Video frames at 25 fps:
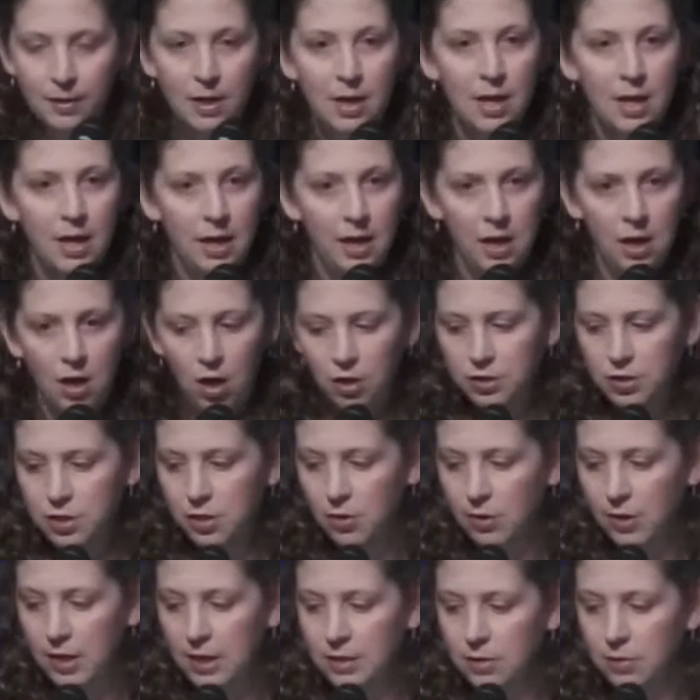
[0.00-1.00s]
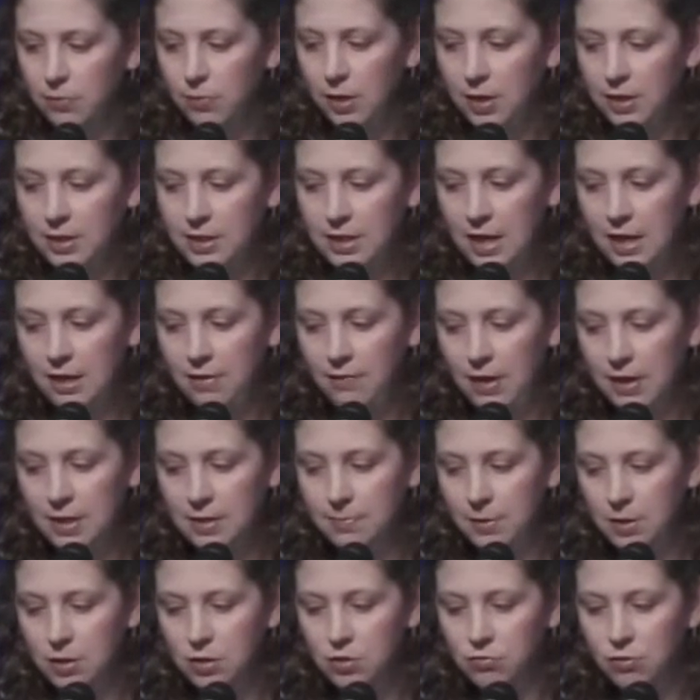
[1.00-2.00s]
He also is a real estate
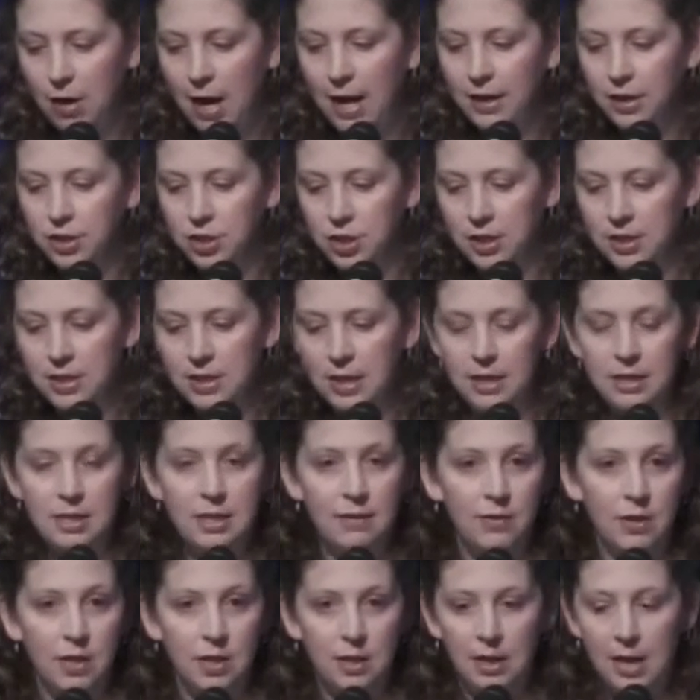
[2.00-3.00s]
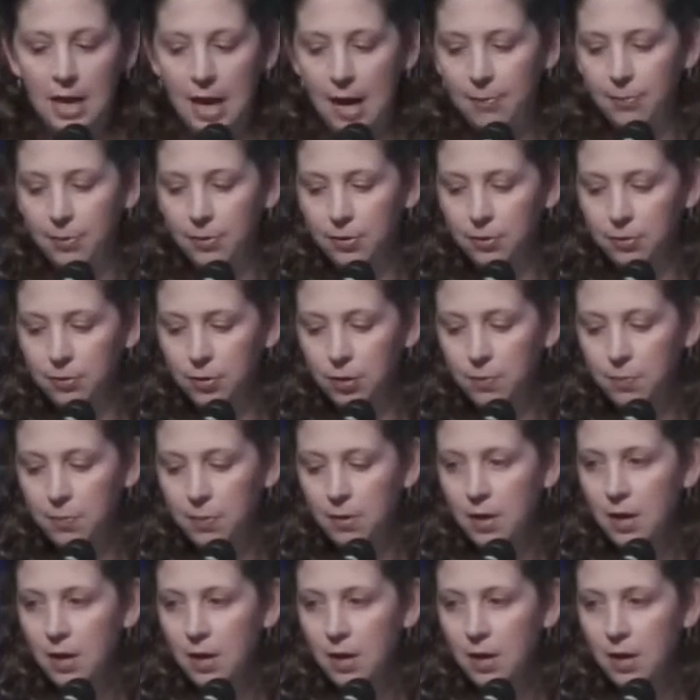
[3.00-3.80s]
investment strategist at Dividend Capital Group.